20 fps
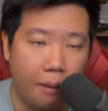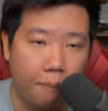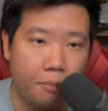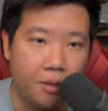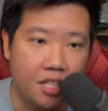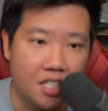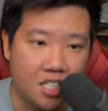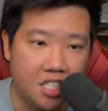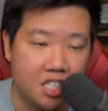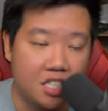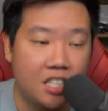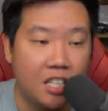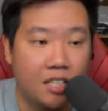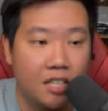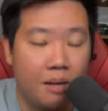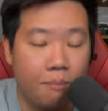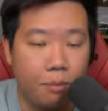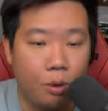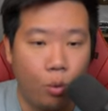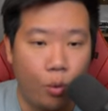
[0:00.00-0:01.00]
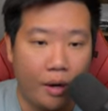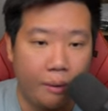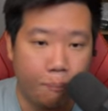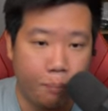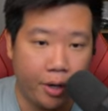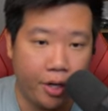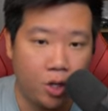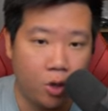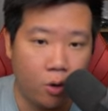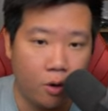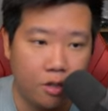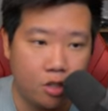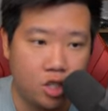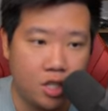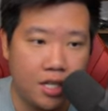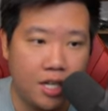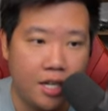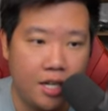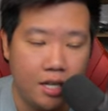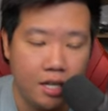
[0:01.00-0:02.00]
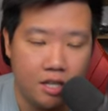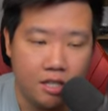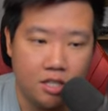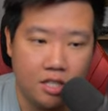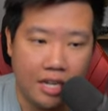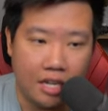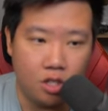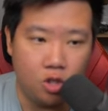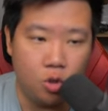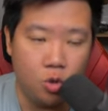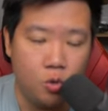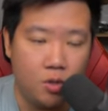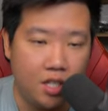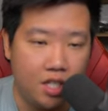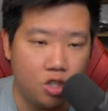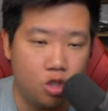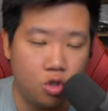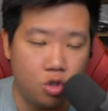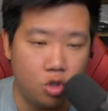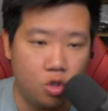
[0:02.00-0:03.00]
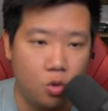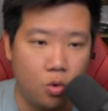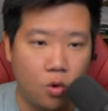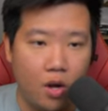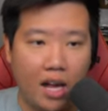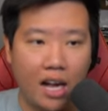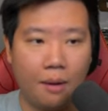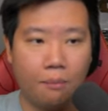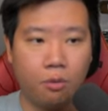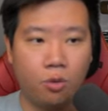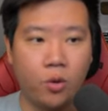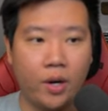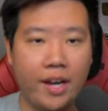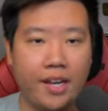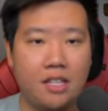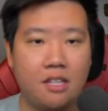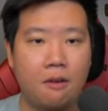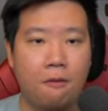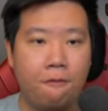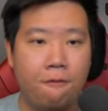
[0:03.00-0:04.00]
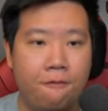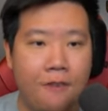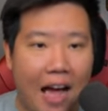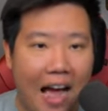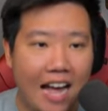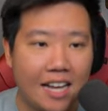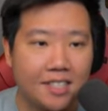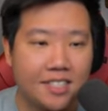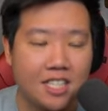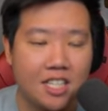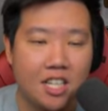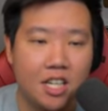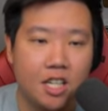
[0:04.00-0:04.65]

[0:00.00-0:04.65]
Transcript: this is the number one priority that you need to do. Upgrade fast